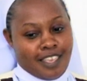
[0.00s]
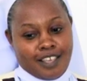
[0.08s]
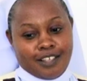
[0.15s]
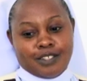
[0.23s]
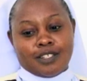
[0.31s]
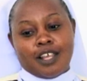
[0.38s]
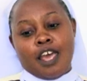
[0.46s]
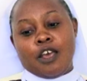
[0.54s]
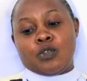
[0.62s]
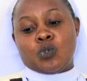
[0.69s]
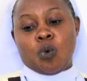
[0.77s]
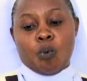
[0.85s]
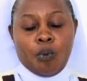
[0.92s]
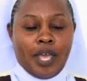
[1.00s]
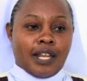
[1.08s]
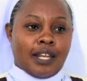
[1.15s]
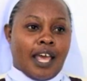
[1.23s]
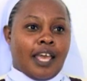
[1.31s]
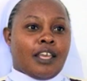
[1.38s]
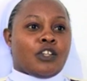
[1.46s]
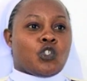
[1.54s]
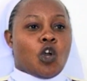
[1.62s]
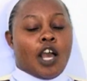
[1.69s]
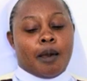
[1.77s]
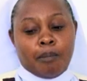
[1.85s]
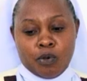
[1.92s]
Yes. So when I
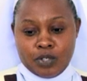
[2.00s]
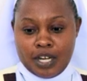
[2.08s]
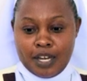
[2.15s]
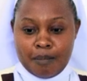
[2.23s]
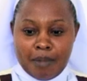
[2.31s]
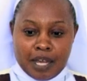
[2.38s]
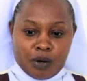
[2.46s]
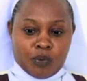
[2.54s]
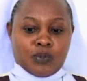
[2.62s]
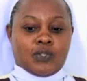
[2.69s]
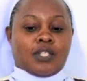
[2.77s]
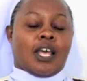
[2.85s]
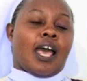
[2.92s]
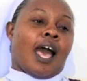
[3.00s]
talk about labor laws